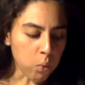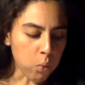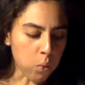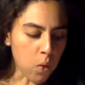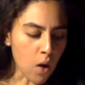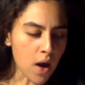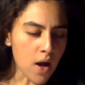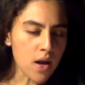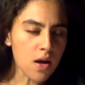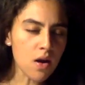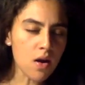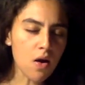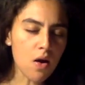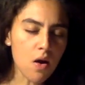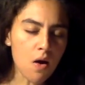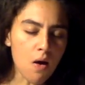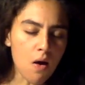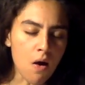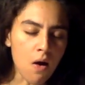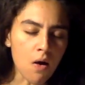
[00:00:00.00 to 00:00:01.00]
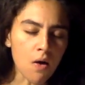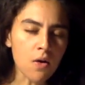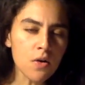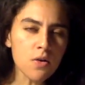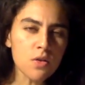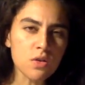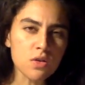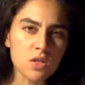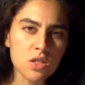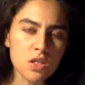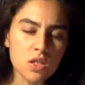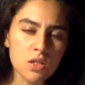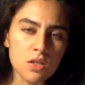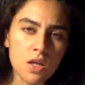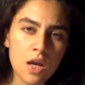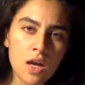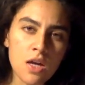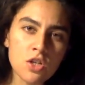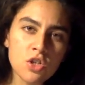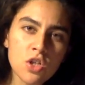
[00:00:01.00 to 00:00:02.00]
What are the
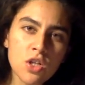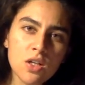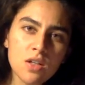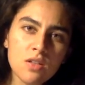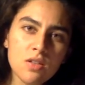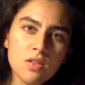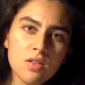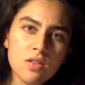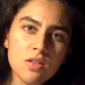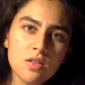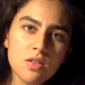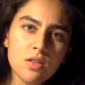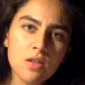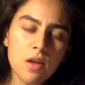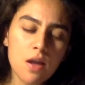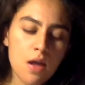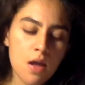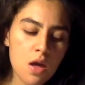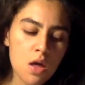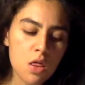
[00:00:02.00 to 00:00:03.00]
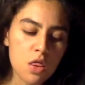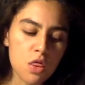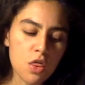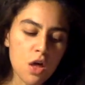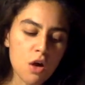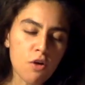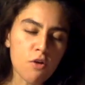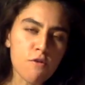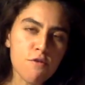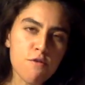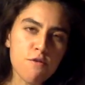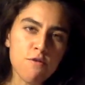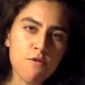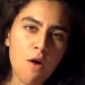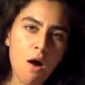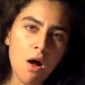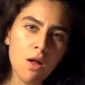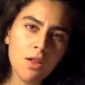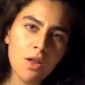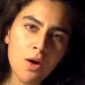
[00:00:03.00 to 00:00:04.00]
stages that are
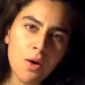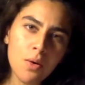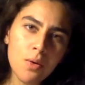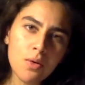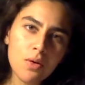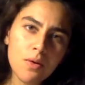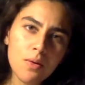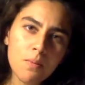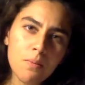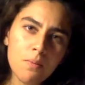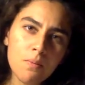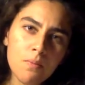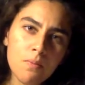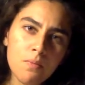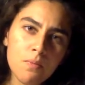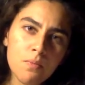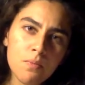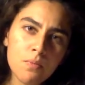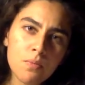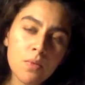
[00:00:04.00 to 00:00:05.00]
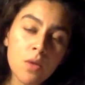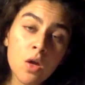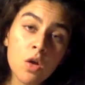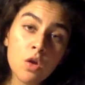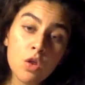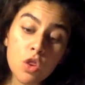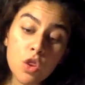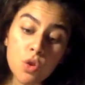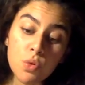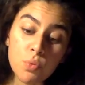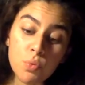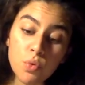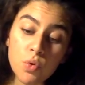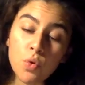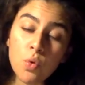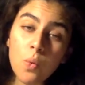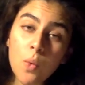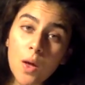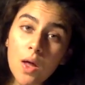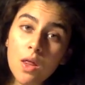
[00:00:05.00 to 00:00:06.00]
followed
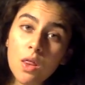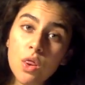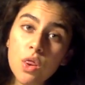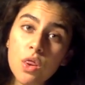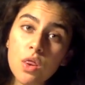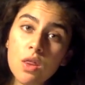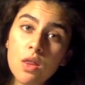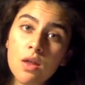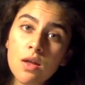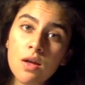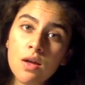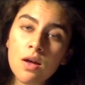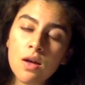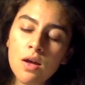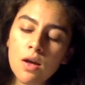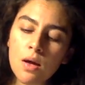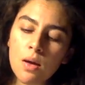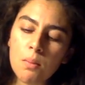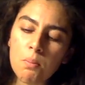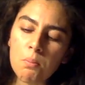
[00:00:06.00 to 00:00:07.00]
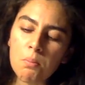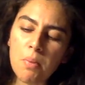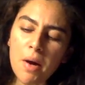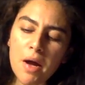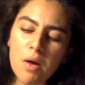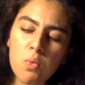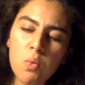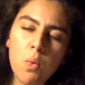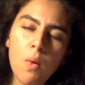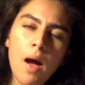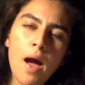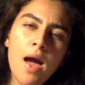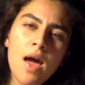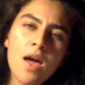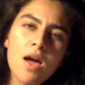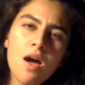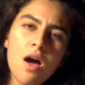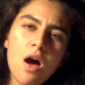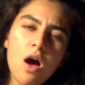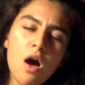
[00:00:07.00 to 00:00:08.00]
through with by
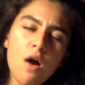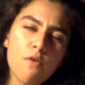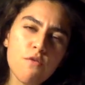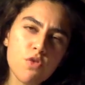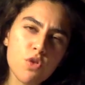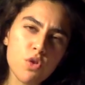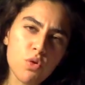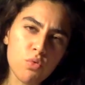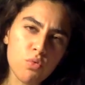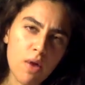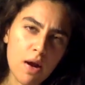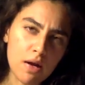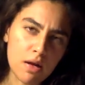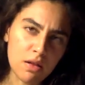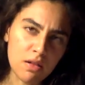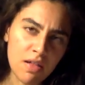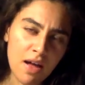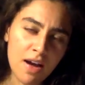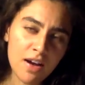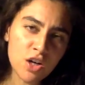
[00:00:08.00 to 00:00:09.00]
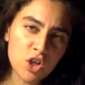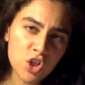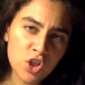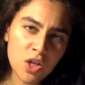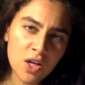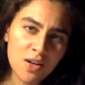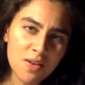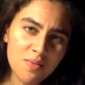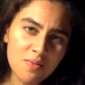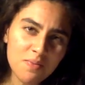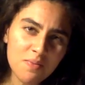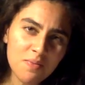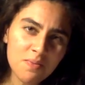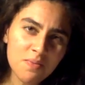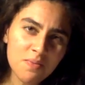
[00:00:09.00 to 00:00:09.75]
way of the recollection